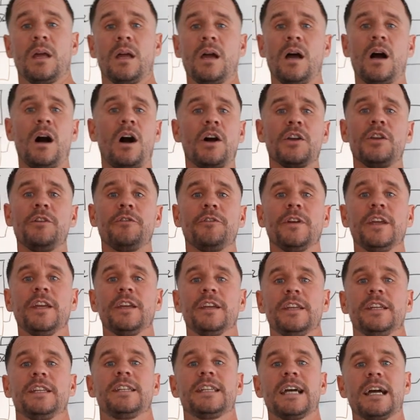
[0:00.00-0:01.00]
are you
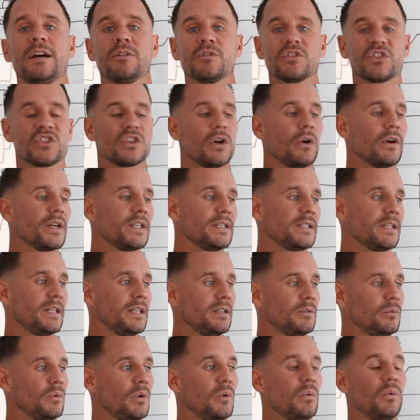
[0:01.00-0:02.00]
thinking of
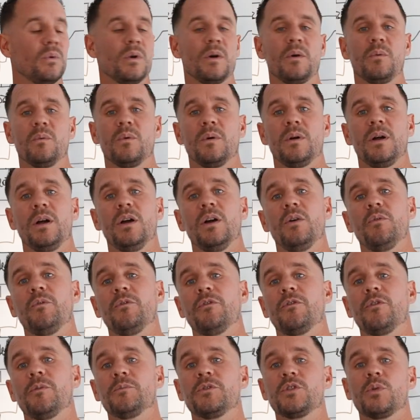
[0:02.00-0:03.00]
downsizing
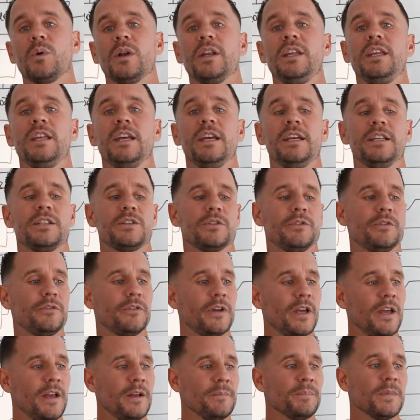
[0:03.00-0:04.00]
from 20 years of
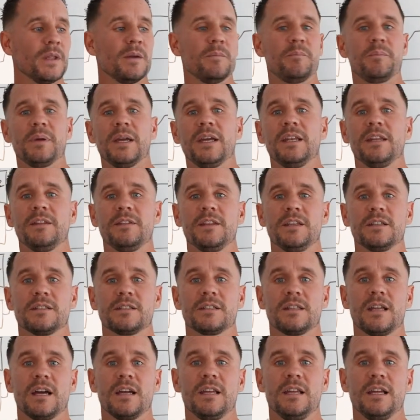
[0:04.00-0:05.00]
being in the
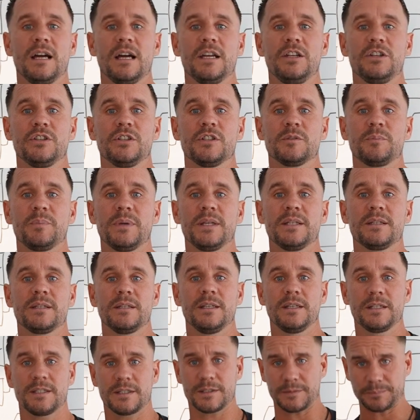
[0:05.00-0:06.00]
estate agent's
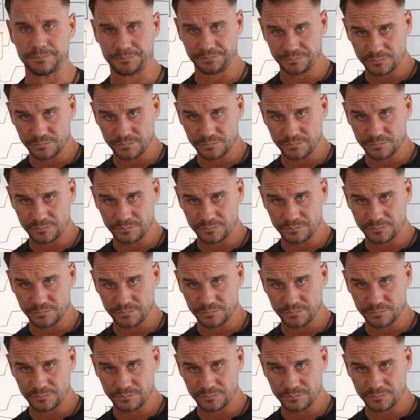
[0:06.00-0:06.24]
business?